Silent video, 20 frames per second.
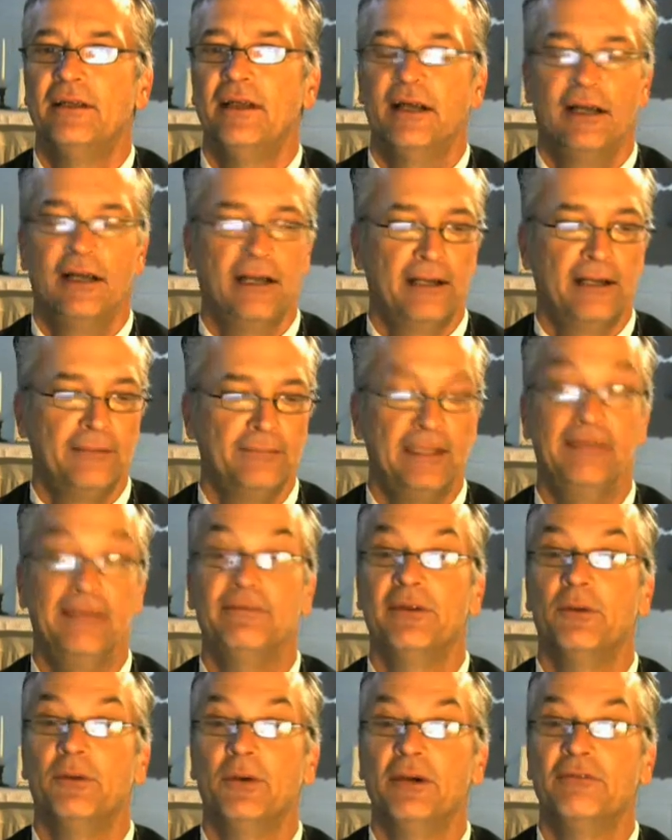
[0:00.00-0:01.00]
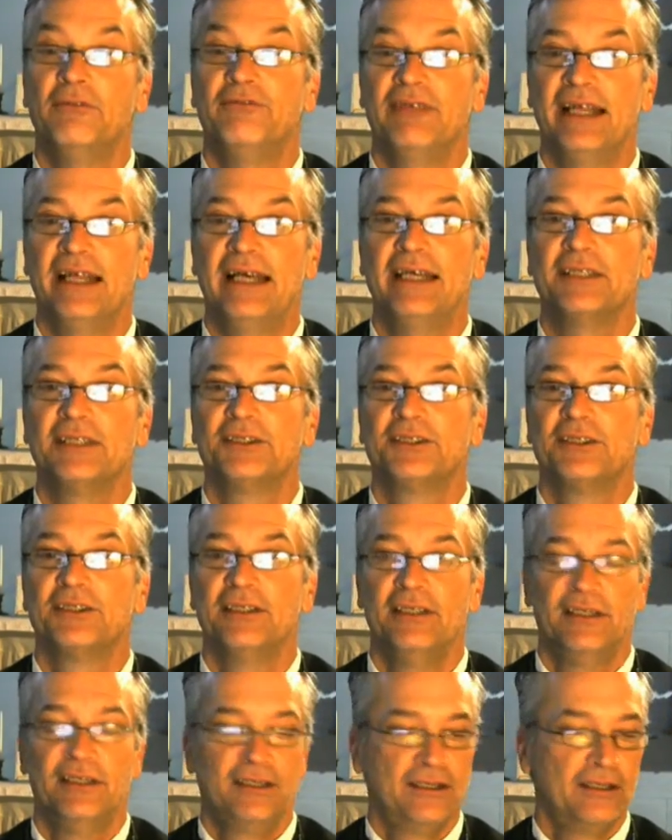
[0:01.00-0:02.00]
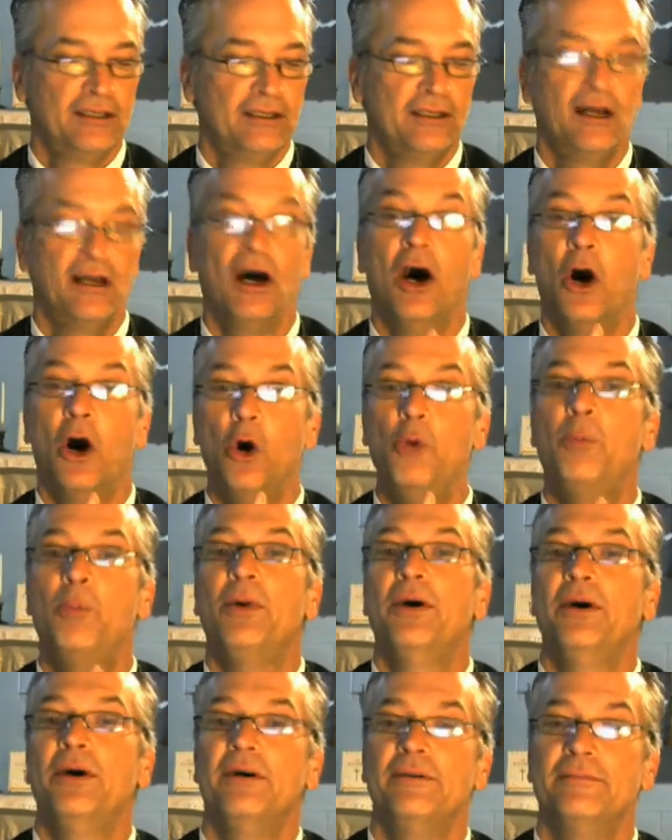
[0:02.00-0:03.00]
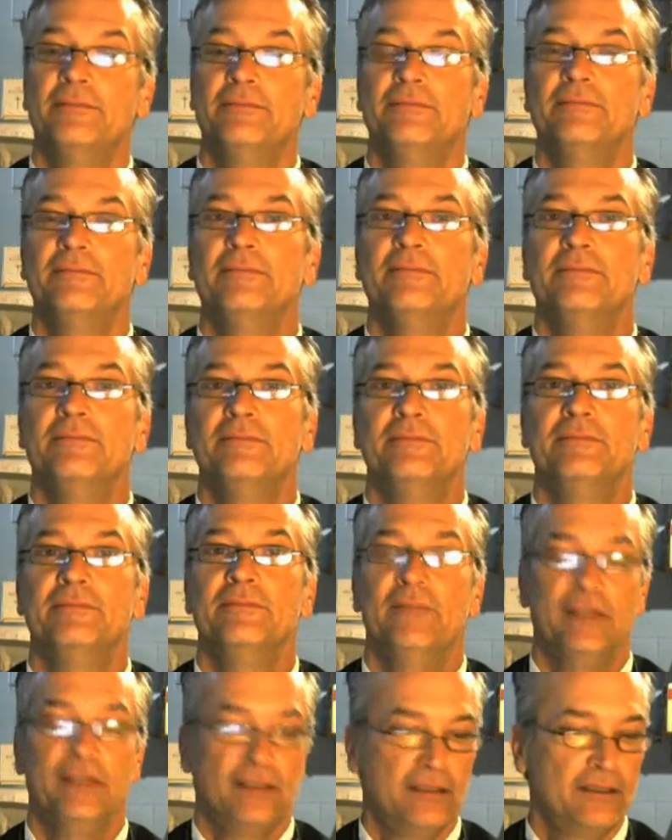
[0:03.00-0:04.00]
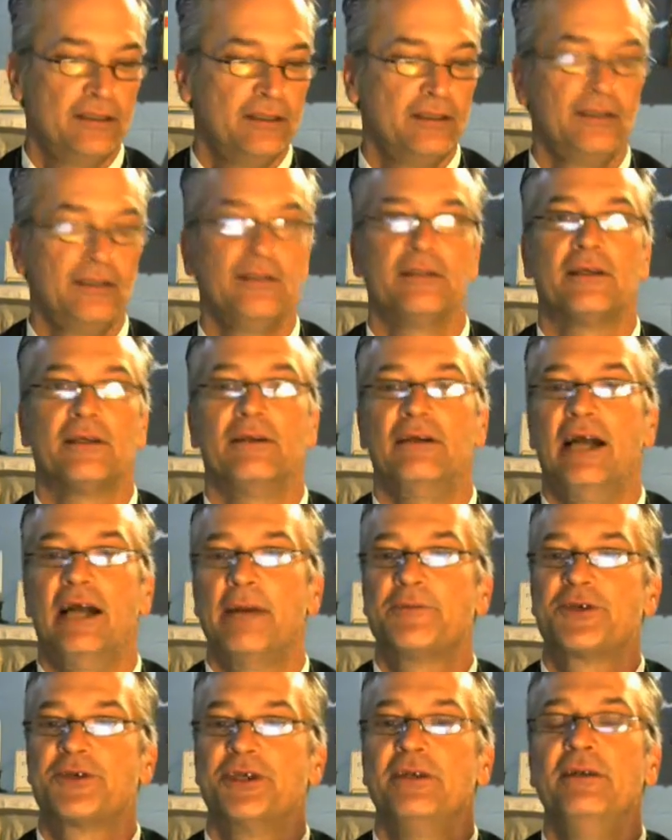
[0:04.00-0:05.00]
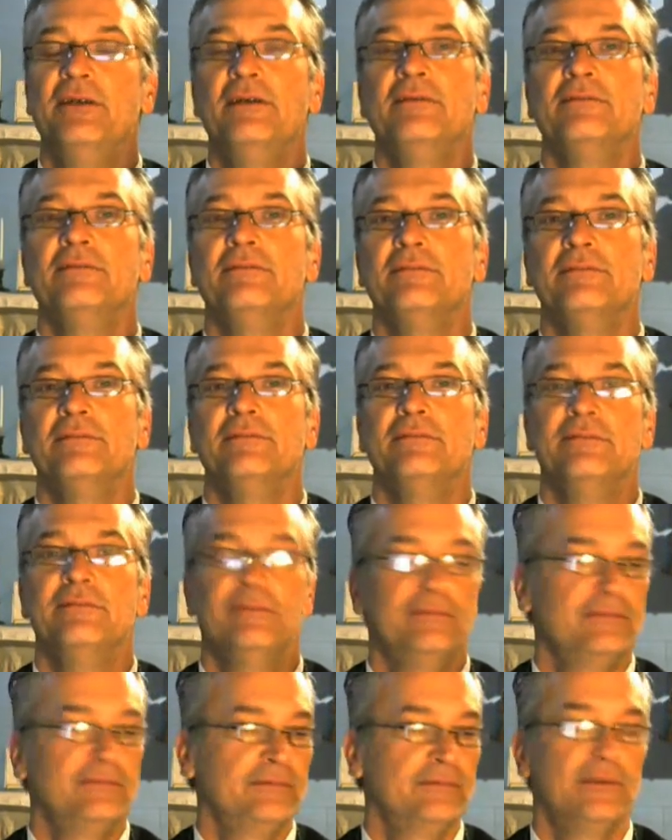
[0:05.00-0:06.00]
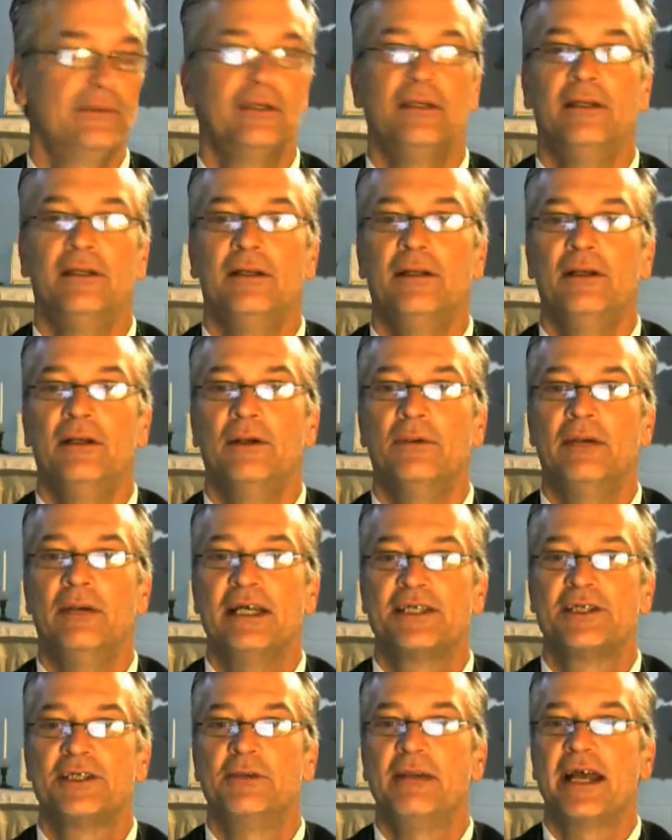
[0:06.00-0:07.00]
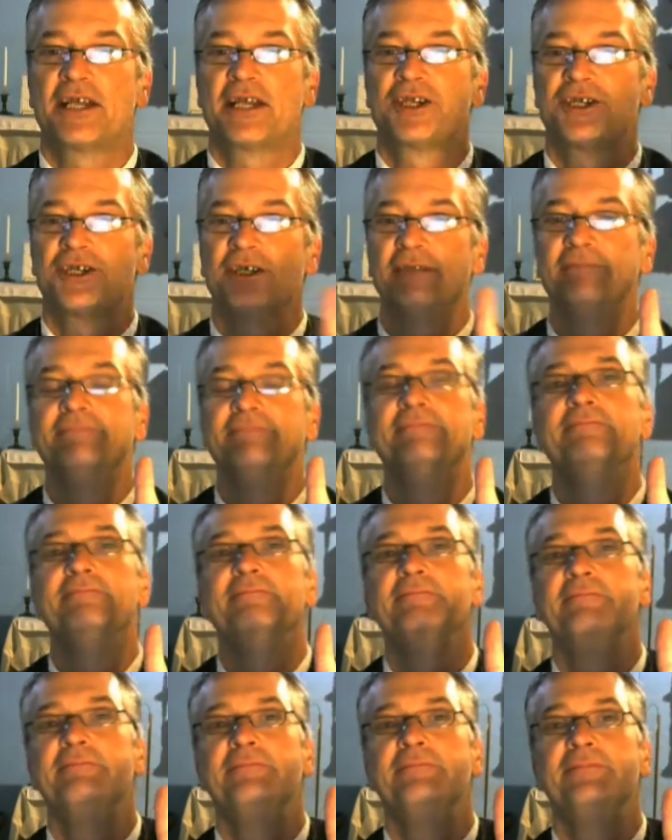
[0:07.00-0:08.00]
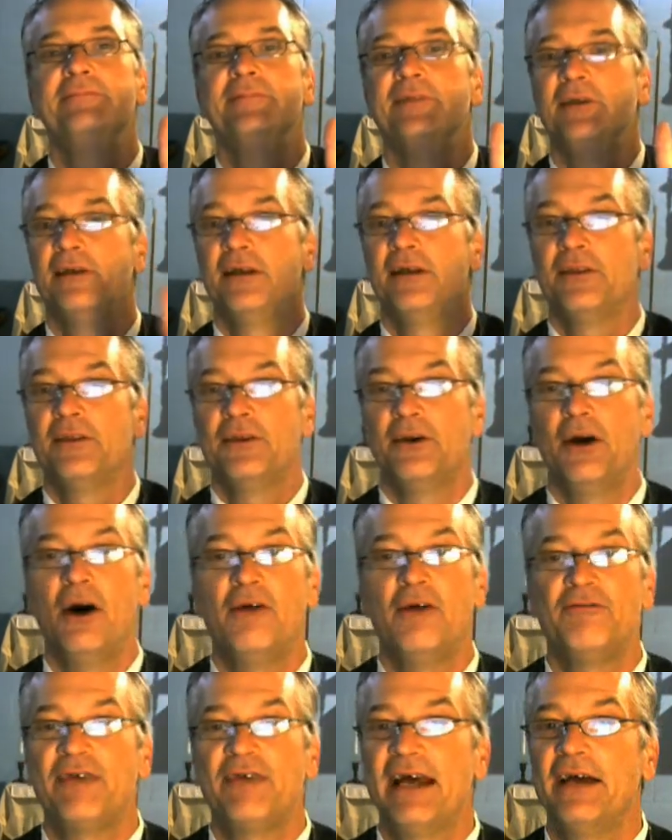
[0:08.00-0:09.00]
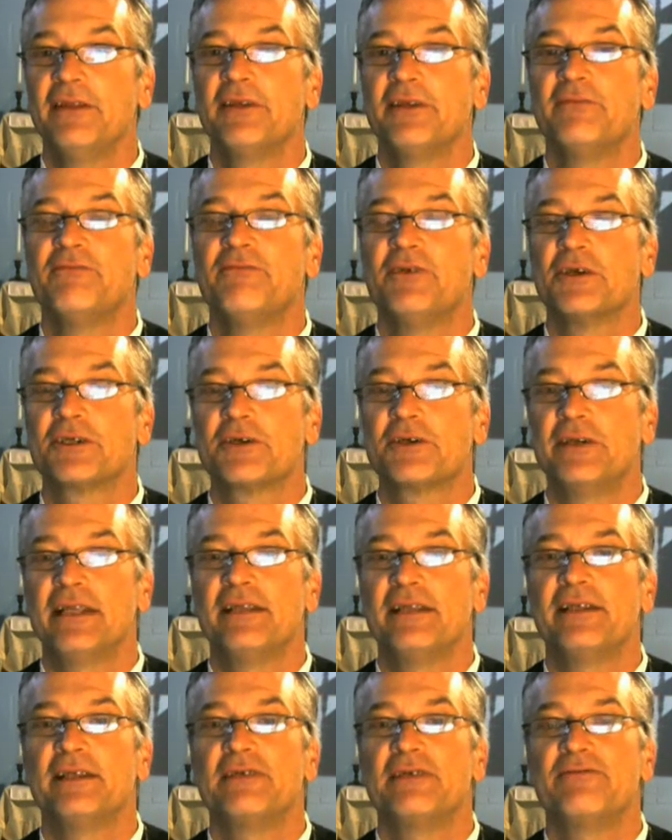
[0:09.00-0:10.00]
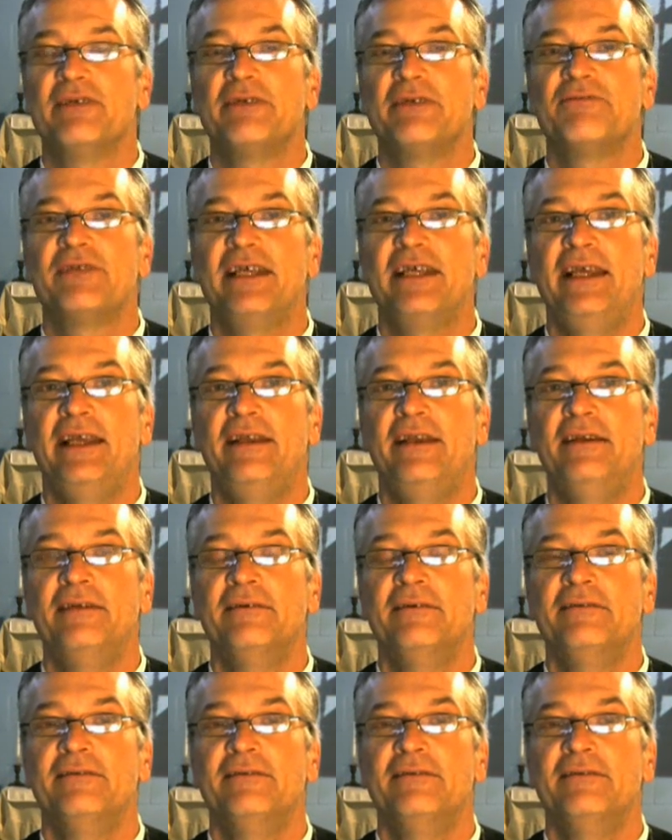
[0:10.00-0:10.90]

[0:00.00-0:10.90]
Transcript: even the word flesh, hope, corruption, resurrection, they're all found in 1 Corinthians 15.